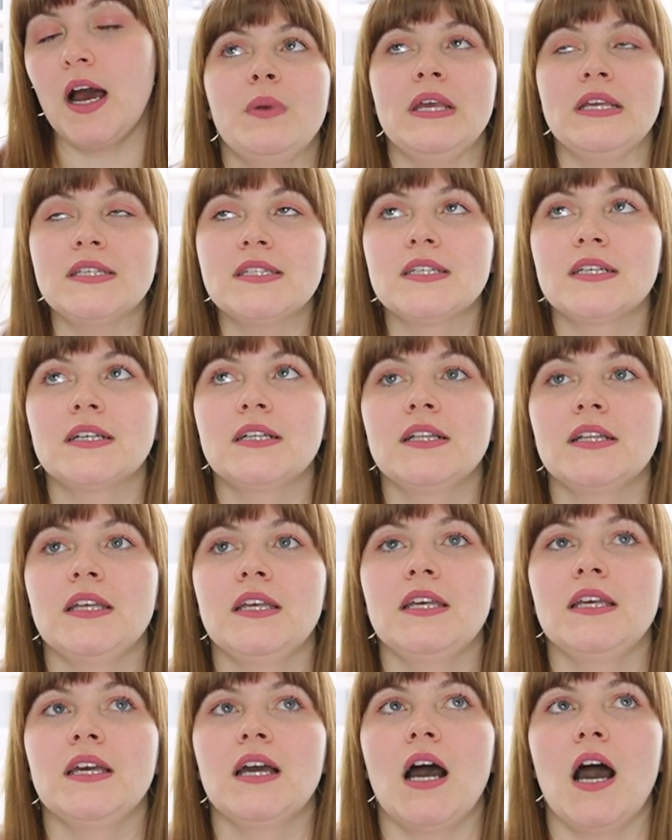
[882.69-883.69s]

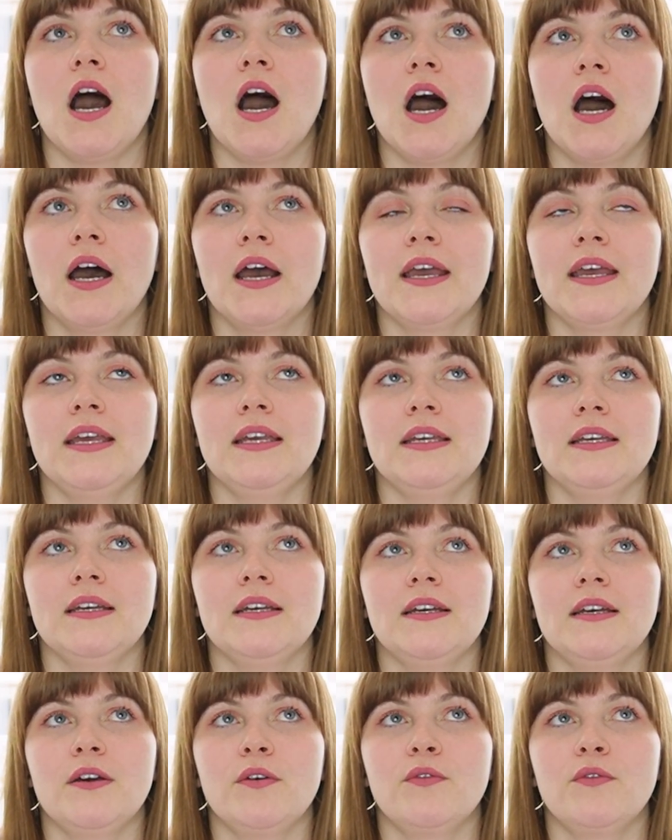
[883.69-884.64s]
Basically, I